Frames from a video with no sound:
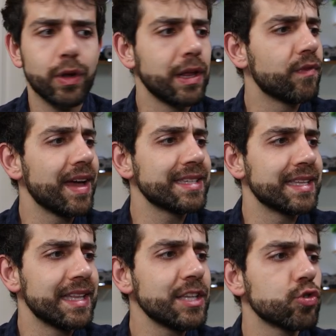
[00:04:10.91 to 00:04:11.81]
going to
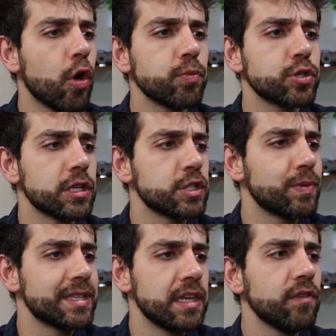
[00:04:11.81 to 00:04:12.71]
invest in this option
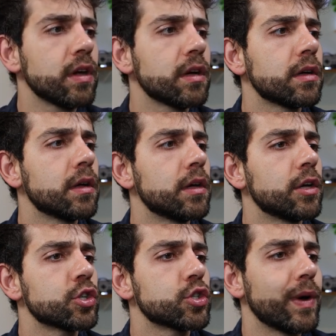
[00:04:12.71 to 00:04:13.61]
specific.
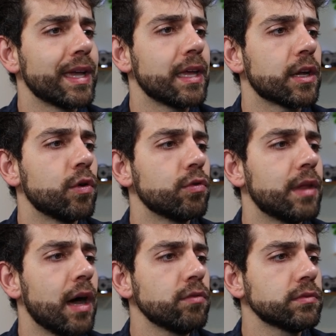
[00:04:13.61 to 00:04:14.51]
So I can go
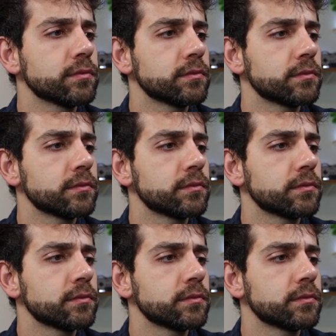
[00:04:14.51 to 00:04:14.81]
down,